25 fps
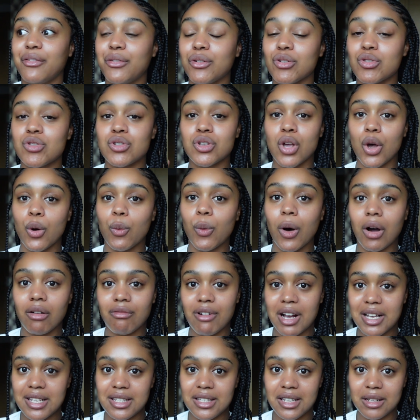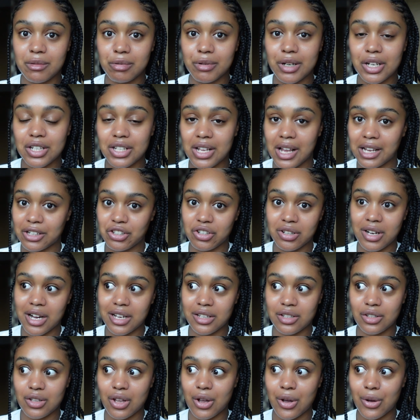feel so well rested because, as you
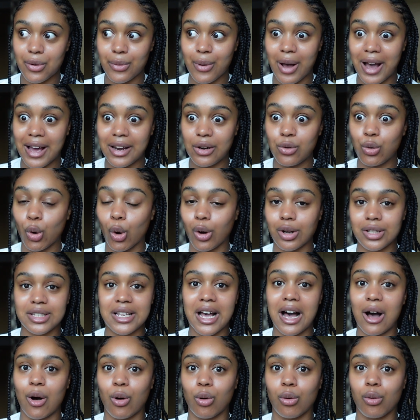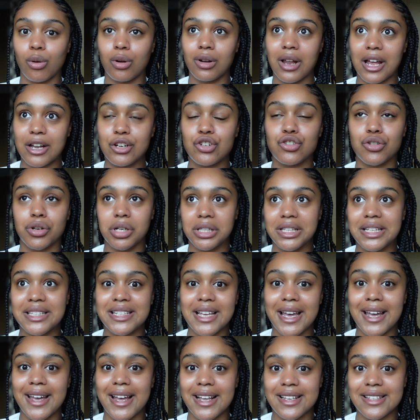guys know, I knocked out, like, during the
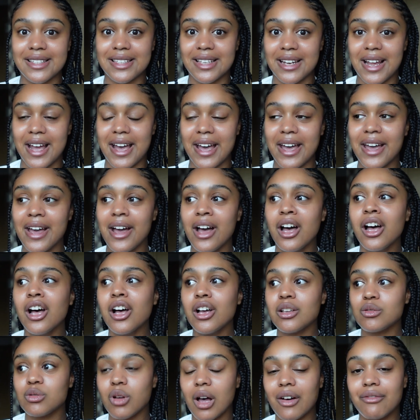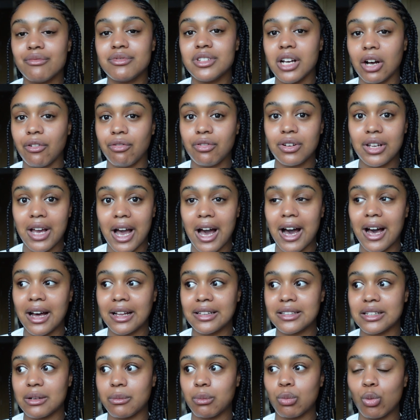day yesterday. So I've definitely
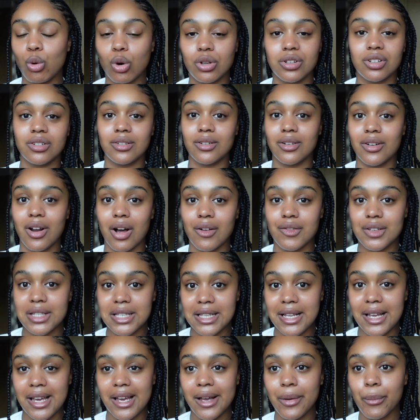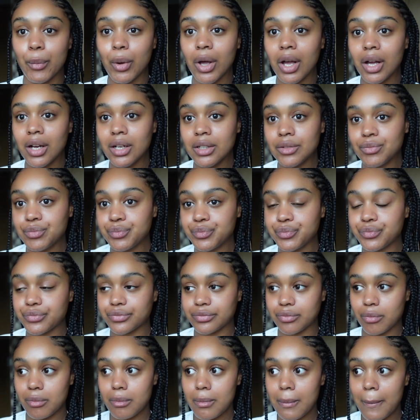had more than enough sleep
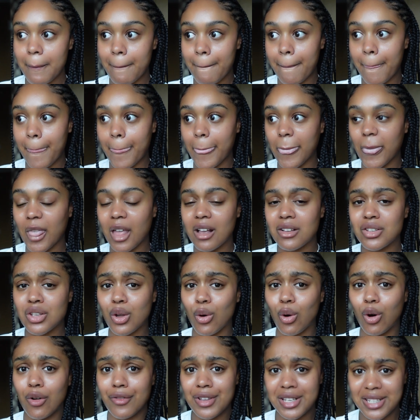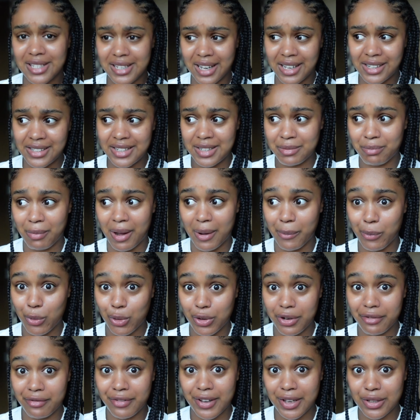so obviously I need my
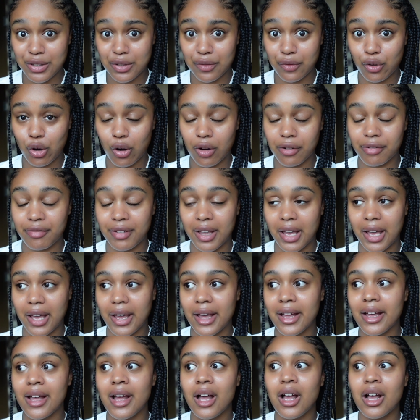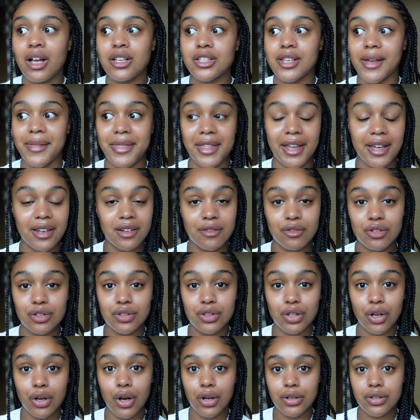morning fix of coffee. So I'm thinking
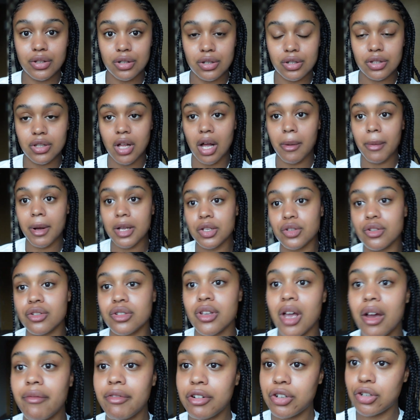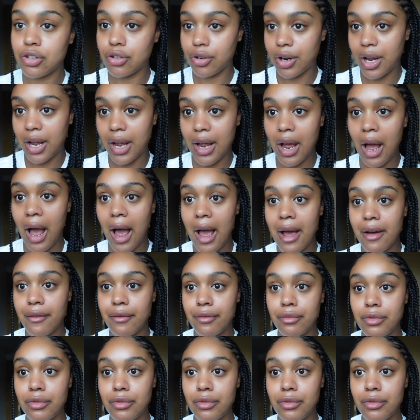to go to the Starbucks Reserve Roastery I've